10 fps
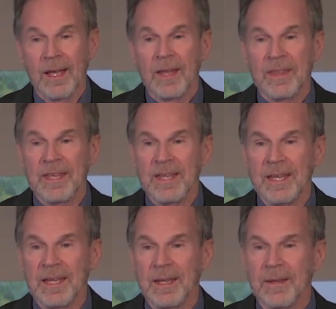
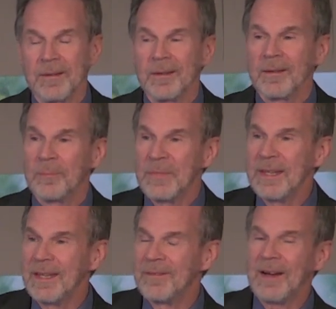The,
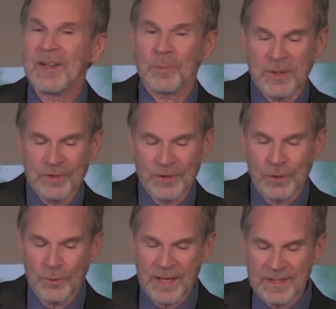the vice president
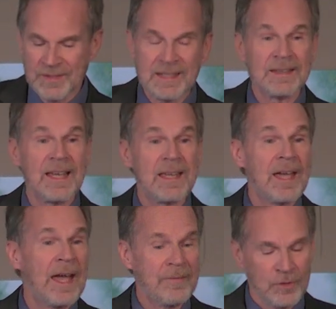who heads the Lake
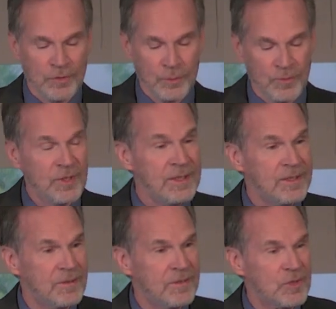Havasu City
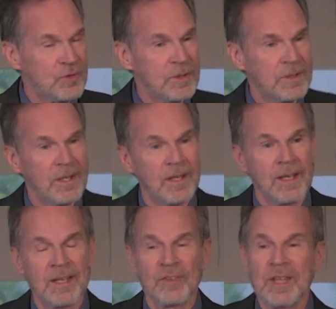Division,
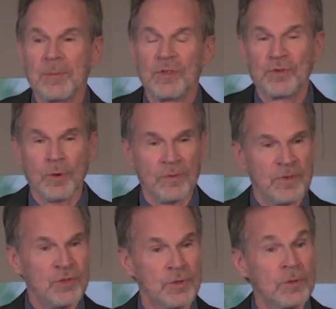his name is Joe
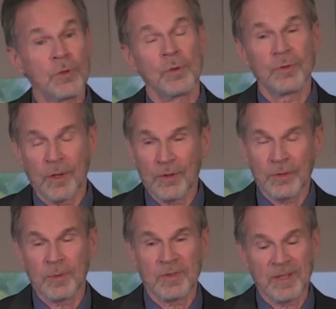Fisher, who's
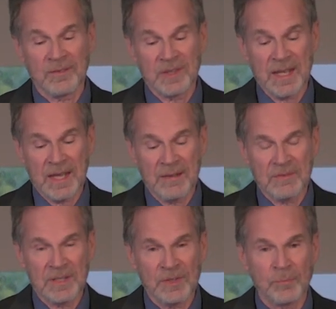also a Seventh-day
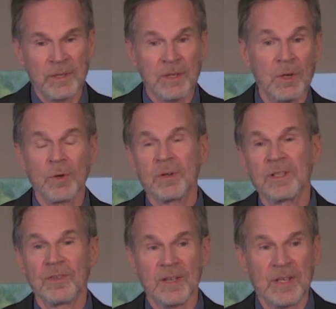Adventist, but our
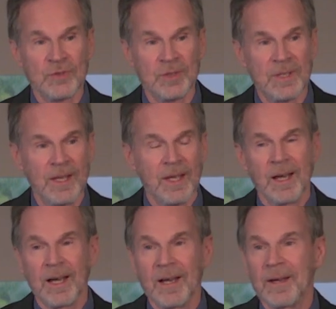organization,
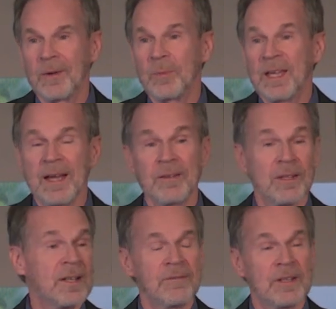uh, we have a
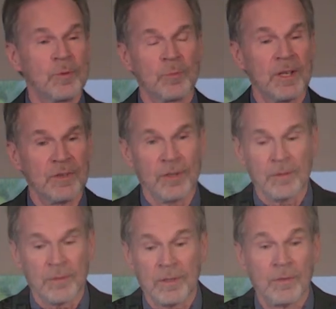lot of different Protestant
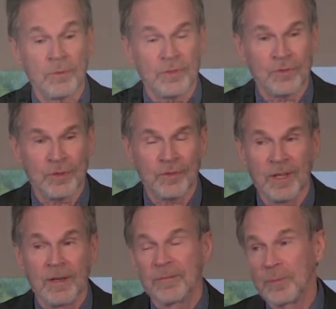Christians
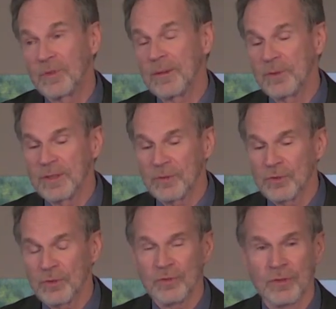from several different
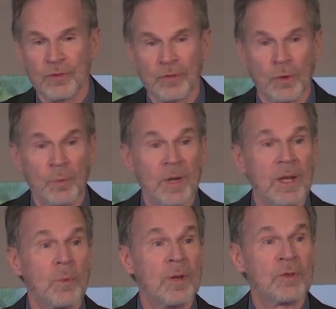churches. So
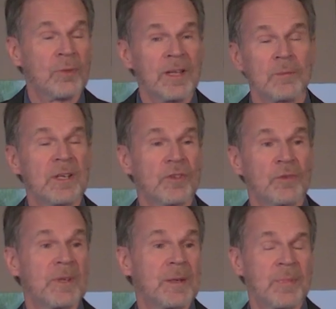we try to reach as
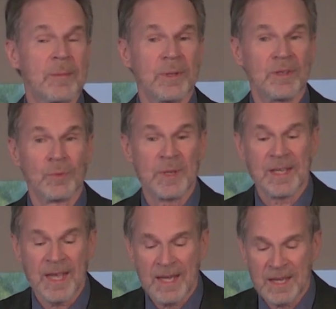many people as we
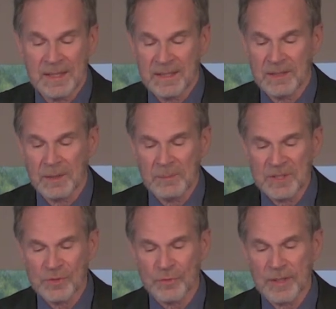can in our
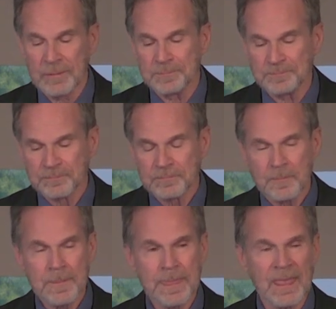ministry
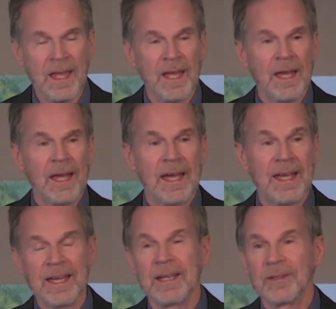
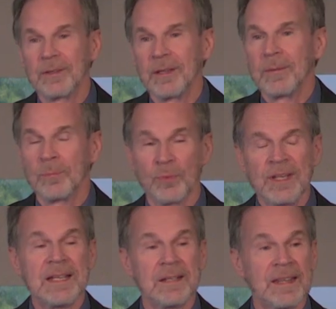and
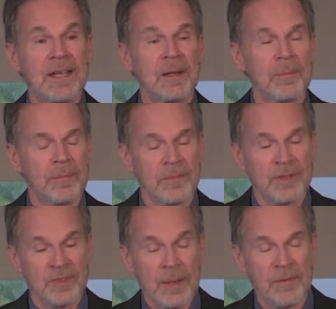bring them the
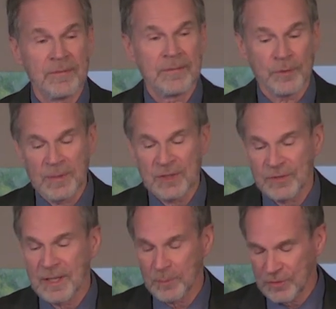type of information
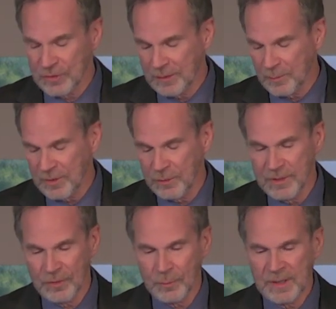that we're sharing with you
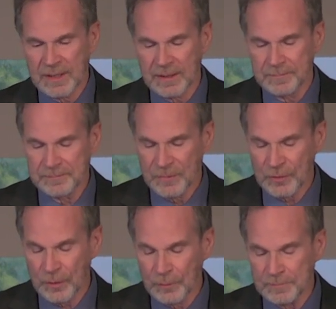this weekend.
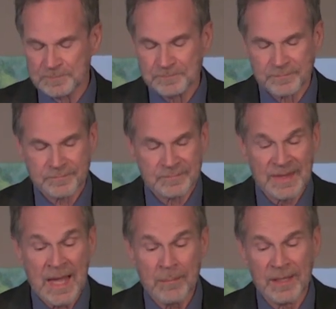So
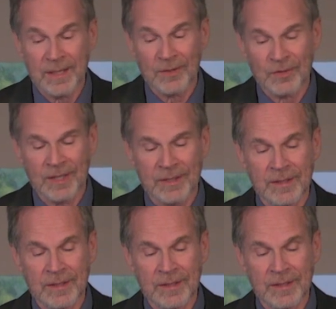that being said, the